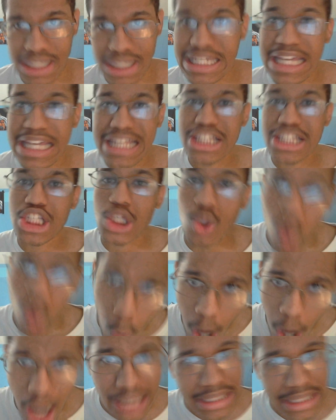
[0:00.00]
He's getting his
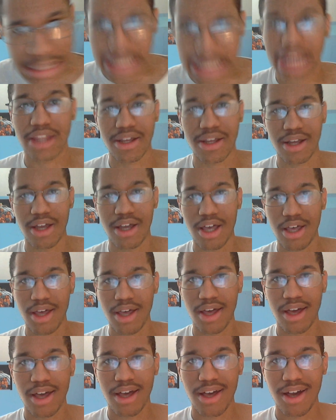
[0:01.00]
squad together.
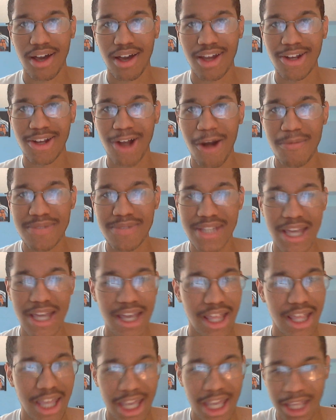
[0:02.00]
You know what I'm
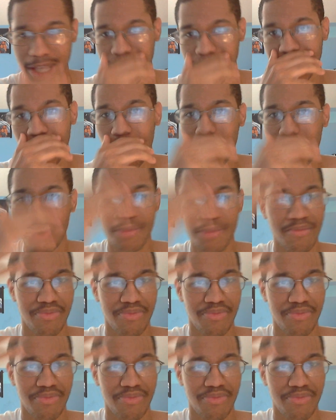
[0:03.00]
saying? And, you know,